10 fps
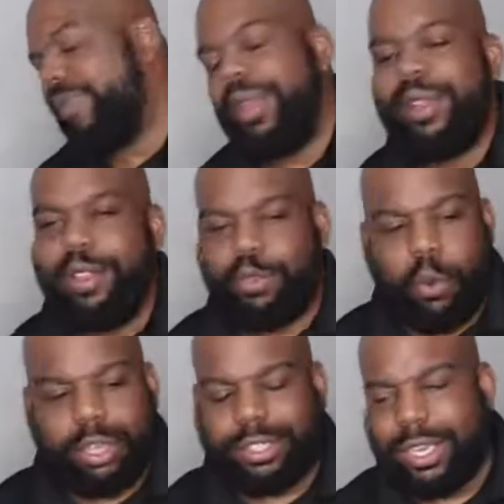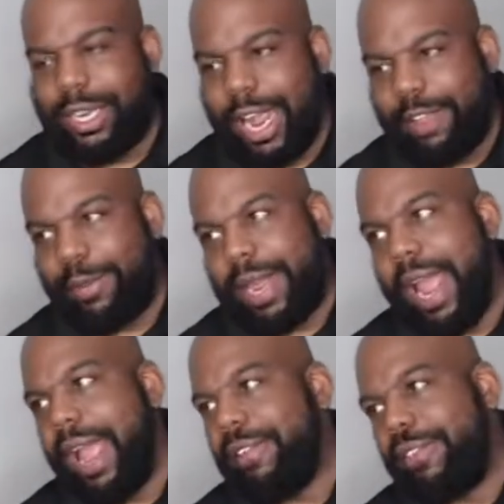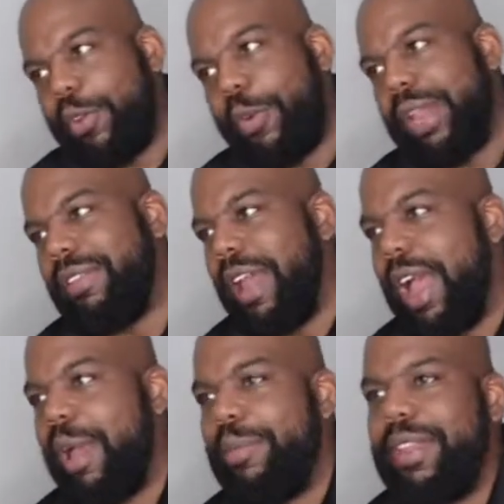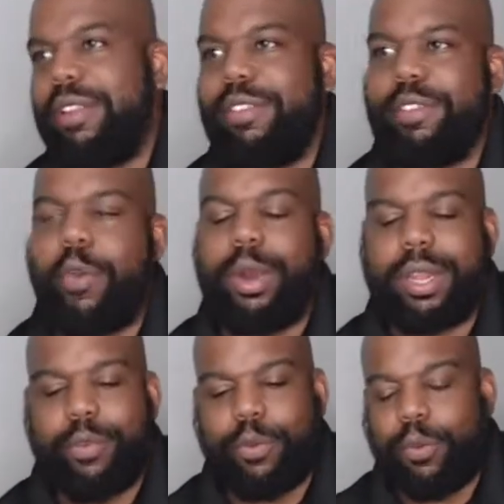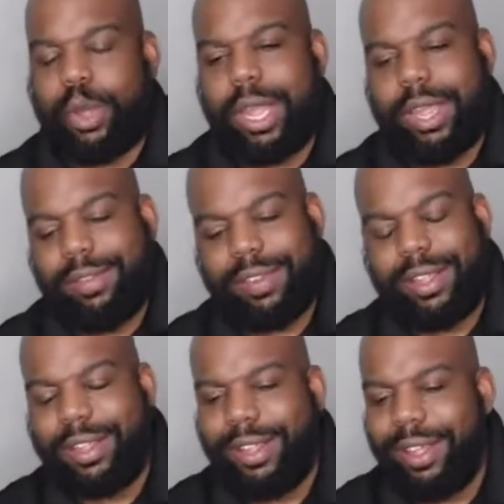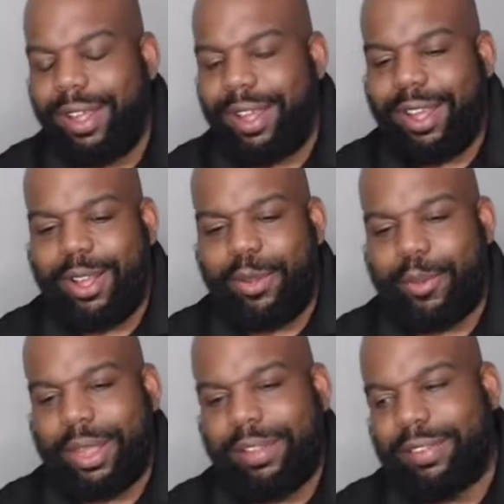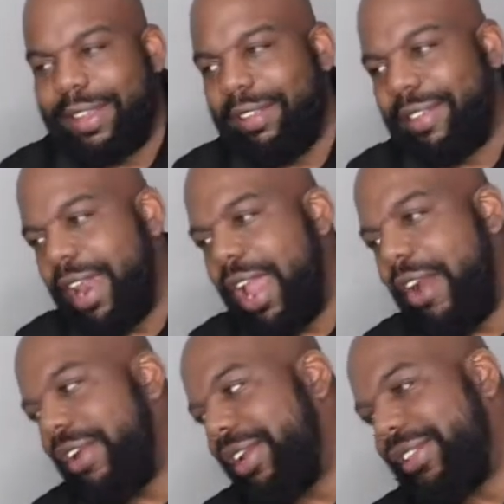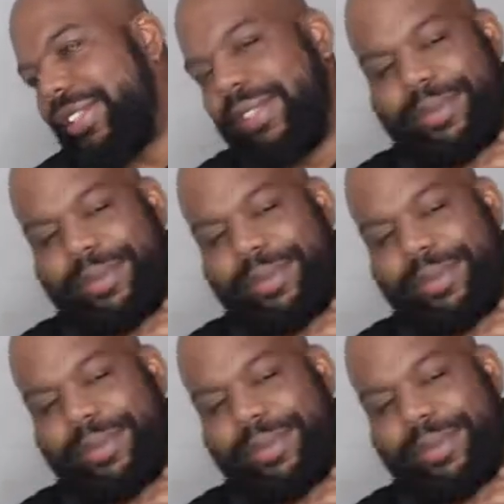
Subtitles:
This question has been asked so many times in so many different ways. It's hilarious.